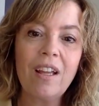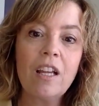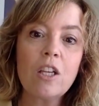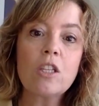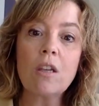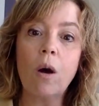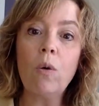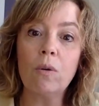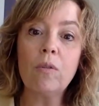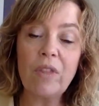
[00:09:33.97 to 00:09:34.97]

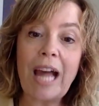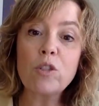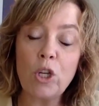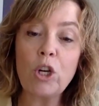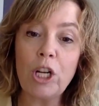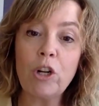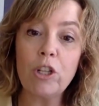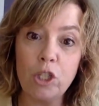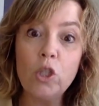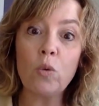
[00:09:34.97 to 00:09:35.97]
So that's what you're here to
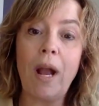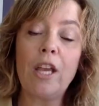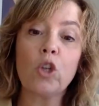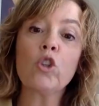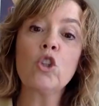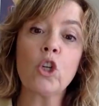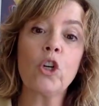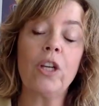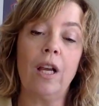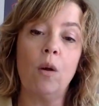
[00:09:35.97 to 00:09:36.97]
do, right? You're
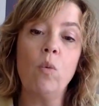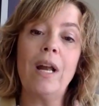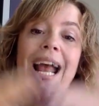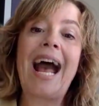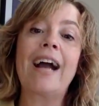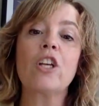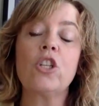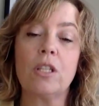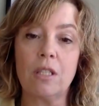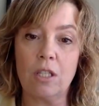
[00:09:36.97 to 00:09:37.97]
learning what
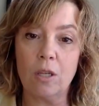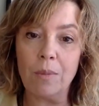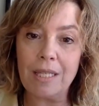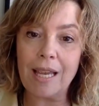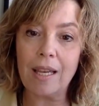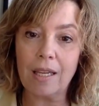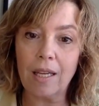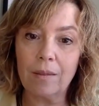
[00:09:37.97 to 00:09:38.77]
actions to be taking.